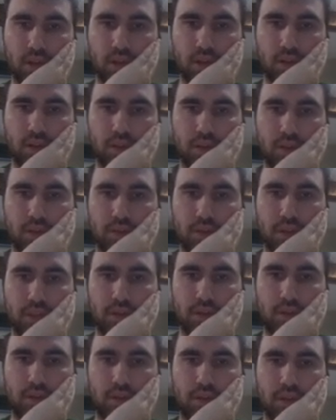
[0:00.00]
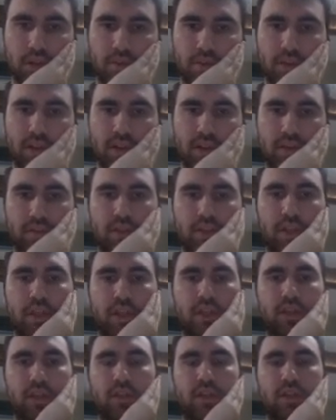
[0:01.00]
which I'm a little worried about, so I'd
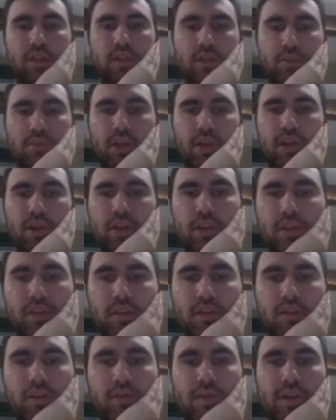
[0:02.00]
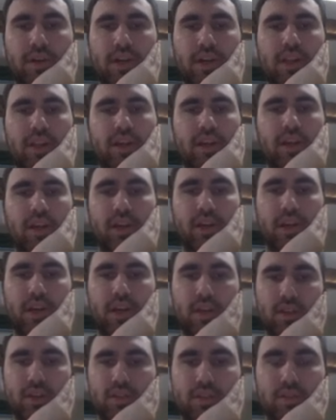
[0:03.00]
like to block the e-file and get
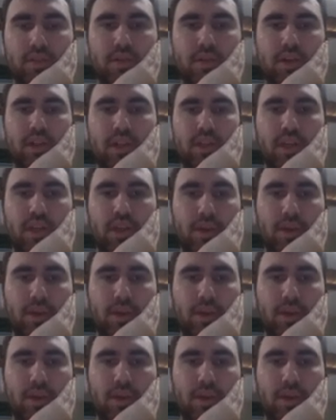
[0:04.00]
castled quickly.